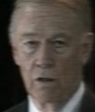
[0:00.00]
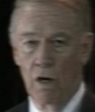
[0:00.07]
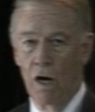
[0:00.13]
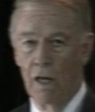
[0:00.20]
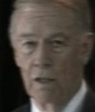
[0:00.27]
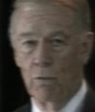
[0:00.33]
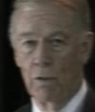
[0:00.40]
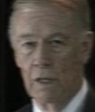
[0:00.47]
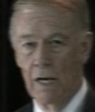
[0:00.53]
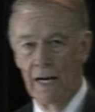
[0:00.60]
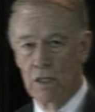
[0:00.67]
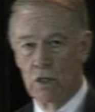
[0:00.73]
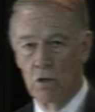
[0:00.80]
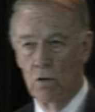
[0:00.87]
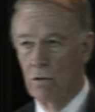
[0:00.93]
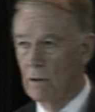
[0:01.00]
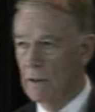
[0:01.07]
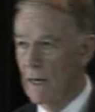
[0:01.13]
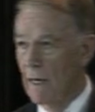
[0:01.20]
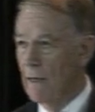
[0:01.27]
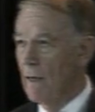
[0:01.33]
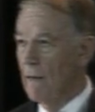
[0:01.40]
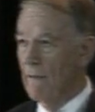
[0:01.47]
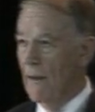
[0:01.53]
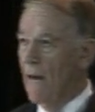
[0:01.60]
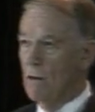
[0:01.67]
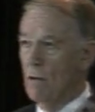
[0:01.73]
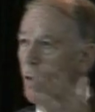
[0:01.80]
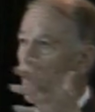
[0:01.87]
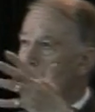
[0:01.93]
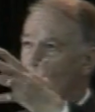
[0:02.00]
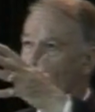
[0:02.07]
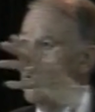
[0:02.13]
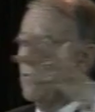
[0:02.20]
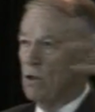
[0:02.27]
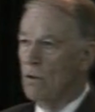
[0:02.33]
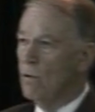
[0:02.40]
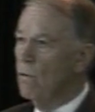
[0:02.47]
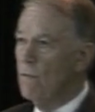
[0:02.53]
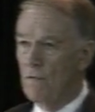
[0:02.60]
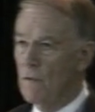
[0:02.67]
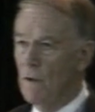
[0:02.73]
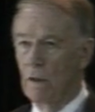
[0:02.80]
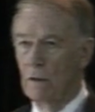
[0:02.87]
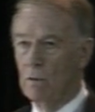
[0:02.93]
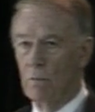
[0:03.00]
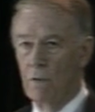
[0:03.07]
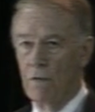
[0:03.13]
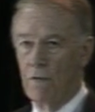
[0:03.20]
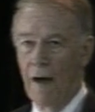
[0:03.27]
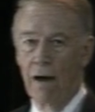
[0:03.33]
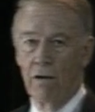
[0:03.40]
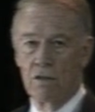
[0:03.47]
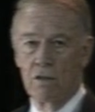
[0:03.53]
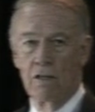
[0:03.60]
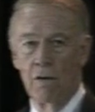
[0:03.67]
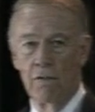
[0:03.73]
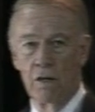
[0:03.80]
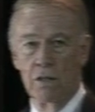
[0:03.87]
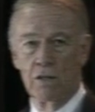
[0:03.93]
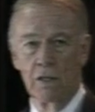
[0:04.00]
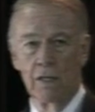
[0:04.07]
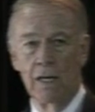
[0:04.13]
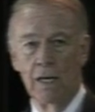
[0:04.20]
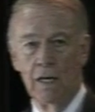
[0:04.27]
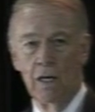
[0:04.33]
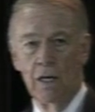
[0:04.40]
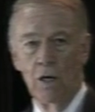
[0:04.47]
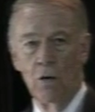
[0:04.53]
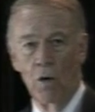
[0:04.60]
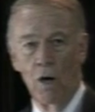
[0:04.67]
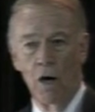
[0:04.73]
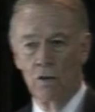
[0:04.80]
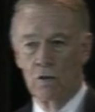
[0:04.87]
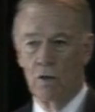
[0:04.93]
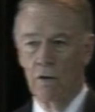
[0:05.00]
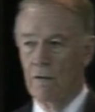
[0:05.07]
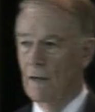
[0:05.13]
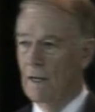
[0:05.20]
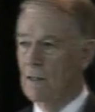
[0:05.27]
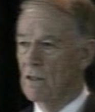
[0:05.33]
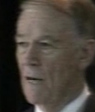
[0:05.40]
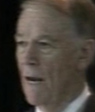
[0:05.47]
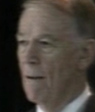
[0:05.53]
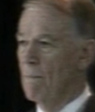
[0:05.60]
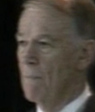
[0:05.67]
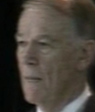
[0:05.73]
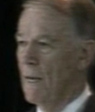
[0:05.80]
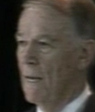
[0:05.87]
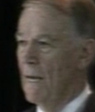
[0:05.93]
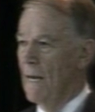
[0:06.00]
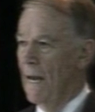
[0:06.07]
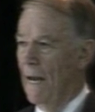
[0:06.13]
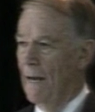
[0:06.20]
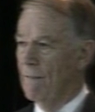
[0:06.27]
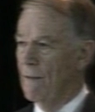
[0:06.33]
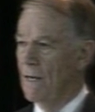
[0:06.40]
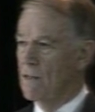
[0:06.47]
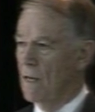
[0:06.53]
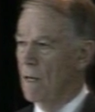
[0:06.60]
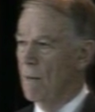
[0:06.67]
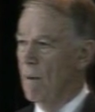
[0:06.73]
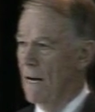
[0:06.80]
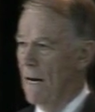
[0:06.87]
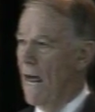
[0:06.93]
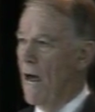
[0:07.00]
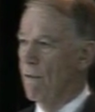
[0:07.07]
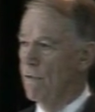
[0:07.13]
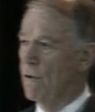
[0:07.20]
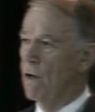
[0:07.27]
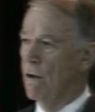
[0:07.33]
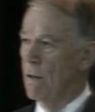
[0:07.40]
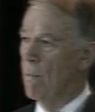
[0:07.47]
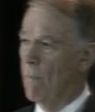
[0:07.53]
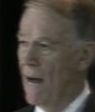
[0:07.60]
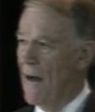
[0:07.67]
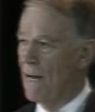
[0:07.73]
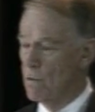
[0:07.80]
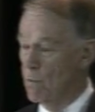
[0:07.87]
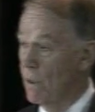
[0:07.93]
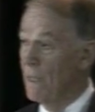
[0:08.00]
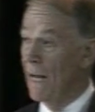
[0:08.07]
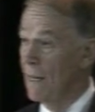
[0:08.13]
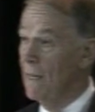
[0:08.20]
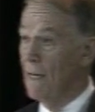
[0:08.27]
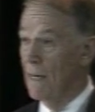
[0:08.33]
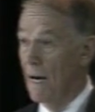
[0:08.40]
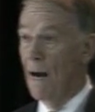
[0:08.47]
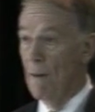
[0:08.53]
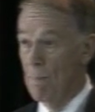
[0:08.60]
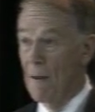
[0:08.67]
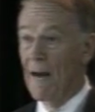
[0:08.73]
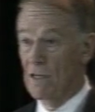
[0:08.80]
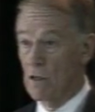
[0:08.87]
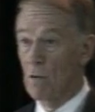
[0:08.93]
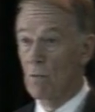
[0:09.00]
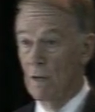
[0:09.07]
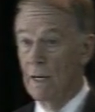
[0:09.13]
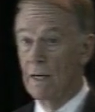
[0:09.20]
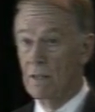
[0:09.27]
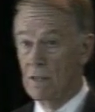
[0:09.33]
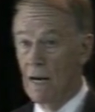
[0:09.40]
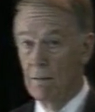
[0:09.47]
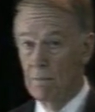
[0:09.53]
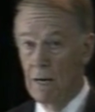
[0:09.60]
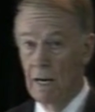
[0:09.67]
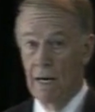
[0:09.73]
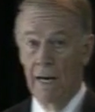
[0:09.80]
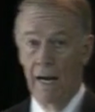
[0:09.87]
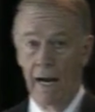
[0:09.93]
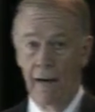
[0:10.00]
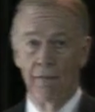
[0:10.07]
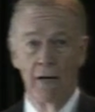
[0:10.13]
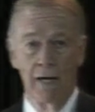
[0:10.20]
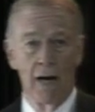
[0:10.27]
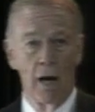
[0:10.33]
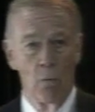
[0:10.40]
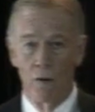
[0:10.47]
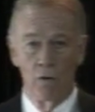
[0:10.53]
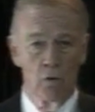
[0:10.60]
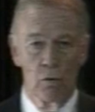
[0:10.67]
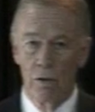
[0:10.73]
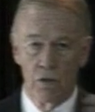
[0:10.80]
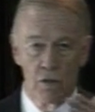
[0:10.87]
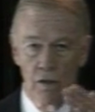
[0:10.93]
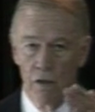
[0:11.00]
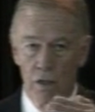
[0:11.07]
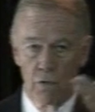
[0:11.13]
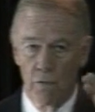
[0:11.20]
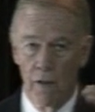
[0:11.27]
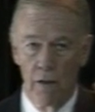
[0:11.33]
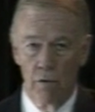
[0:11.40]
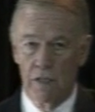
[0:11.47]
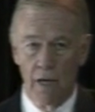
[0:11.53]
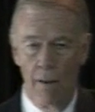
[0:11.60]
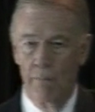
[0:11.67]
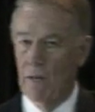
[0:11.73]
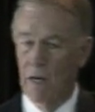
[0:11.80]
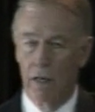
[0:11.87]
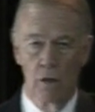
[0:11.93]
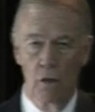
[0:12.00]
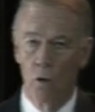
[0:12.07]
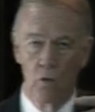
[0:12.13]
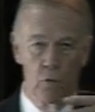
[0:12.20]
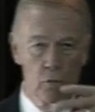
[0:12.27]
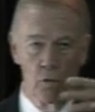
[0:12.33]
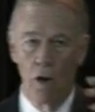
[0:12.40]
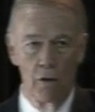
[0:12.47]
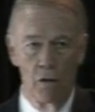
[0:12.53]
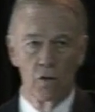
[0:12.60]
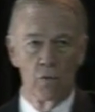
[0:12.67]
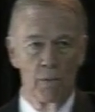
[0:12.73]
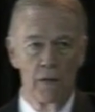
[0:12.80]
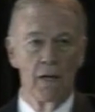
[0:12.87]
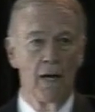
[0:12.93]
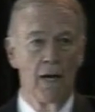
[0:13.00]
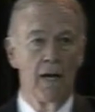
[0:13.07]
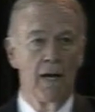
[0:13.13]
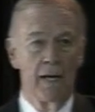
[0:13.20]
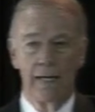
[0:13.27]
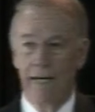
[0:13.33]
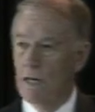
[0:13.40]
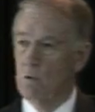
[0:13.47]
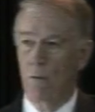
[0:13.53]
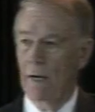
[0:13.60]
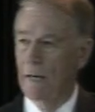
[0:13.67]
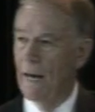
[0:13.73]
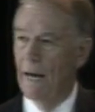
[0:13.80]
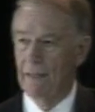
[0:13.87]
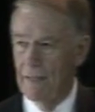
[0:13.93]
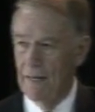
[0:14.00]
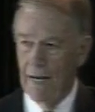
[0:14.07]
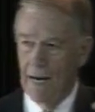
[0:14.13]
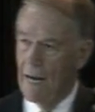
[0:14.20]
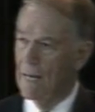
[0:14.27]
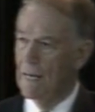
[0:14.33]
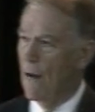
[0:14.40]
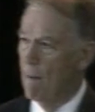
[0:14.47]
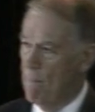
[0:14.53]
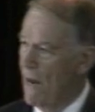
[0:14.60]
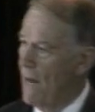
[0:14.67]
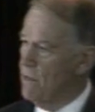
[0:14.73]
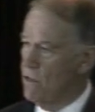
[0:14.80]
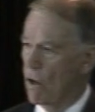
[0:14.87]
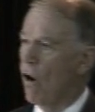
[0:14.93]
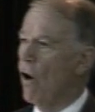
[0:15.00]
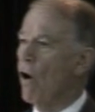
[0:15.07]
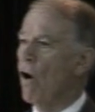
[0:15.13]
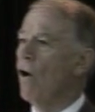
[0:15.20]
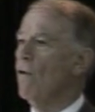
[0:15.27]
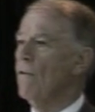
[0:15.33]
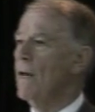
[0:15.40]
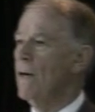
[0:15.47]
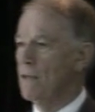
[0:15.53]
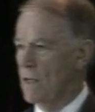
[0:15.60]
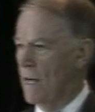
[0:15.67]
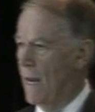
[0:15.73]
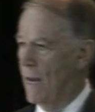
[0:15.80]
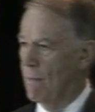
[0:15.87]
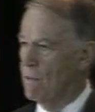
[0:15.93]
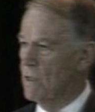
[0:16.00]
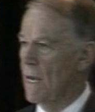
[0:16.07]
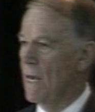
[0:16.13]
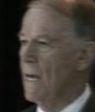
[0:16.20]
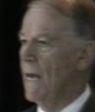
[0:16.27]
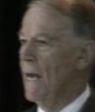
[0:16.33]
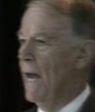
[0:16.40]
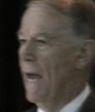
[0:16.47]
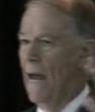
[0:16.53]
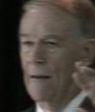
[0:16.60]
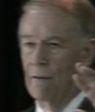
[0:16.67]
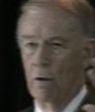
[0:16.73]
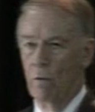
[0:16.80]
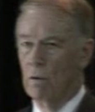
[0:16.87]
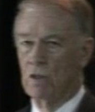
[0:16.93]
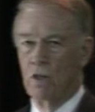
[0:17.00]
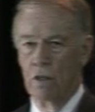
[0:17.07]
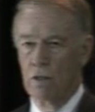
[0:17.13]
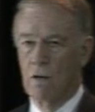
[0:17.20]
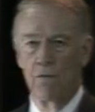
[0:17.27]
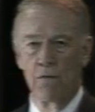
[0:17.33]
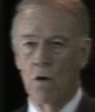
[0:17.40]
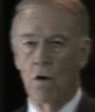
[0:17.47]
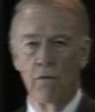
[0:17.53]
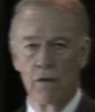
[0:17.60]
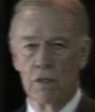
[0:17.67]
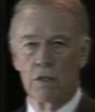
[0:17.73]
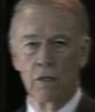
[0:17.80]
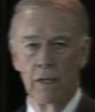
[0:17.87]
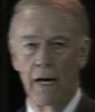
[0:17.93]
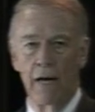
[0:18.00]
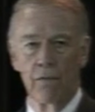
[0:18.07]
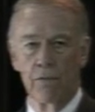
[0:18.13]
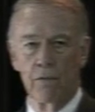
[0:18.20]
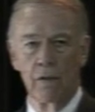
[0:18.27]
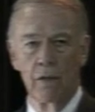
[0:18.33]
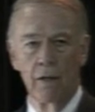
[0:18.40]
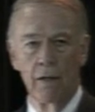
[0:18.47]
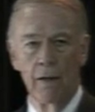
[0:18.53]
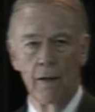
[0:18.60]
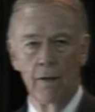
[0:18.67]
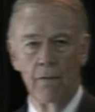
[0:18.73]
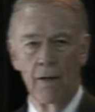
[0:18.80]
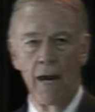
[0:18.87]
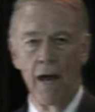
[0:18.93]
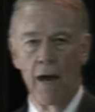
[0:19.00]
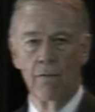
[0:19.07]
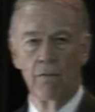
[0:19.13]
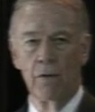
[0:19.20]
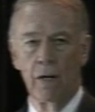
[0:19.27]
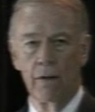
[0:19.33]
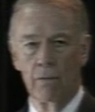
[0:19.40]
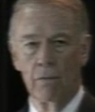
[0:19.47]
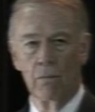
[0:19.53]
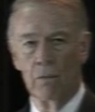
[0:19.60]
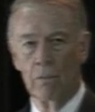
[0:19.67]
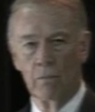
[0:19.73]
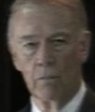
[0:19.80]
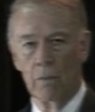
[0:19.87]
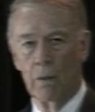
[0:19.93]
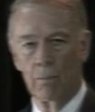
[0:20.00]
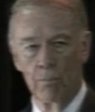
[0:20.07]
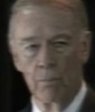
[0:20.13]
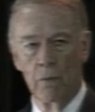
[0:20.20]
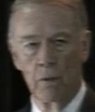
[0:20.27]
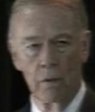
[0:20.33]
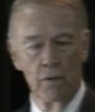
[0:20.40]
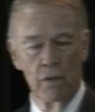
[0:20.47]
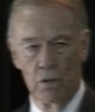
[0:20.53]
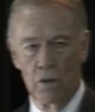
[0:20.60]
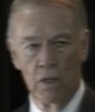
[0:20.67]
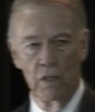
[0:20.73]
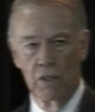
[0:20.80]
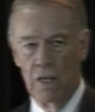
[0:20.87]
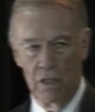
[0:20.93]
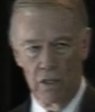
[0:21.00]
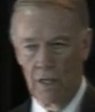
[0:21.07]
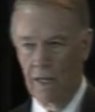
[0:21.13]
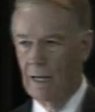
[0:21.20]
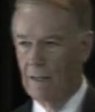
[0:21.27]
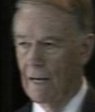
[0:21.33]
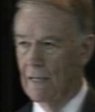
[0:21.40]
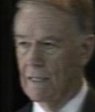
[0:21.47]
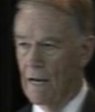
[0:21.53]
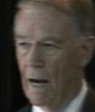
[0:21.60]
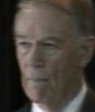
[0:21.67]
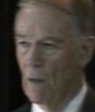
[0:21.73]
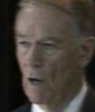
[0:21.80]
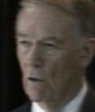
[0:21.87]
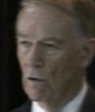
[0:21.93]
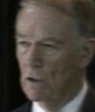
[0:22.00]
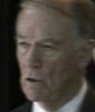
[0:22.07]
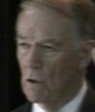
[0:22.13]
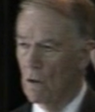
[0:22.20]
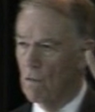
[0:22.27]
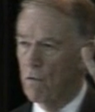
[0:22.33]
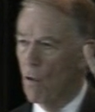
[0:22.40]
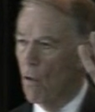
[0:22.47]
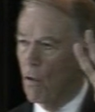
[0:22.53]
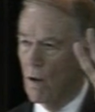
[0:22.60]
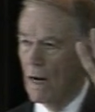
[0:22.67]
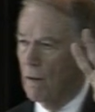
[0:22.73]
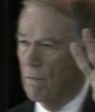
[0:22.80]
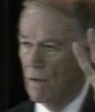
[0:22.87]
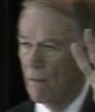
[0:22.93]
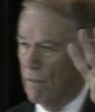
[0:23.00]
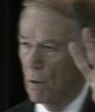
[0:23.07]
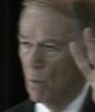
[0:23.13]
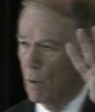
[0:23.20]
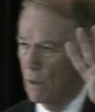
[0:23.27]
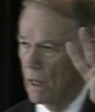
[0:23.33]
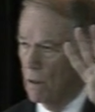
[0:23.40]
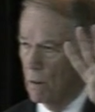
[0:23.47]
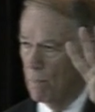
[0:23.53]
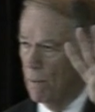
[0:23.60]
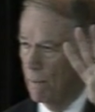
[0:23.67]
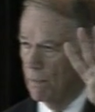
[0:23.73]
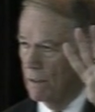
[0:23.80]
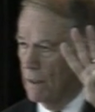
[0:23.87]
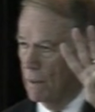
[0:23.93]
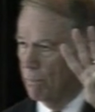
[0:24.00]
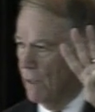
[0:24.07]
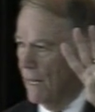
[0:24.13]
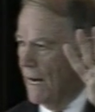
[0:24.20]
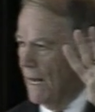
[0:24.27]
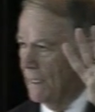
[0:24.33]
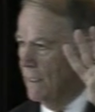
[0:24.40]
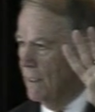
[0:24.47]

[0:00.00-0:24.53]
Hollywood High School. They had the whole high school filled with thousands of us, and we all took the exam, and they said about half of you are going to pass. Well, I passed the written exam, and then I went through a series of other exams. I'm not going to go through all those, but guess what? At the end, I passed all the exams, and there were just a few of us left. They have the statistic at that time, they only took 4 out of every 100 people that applied.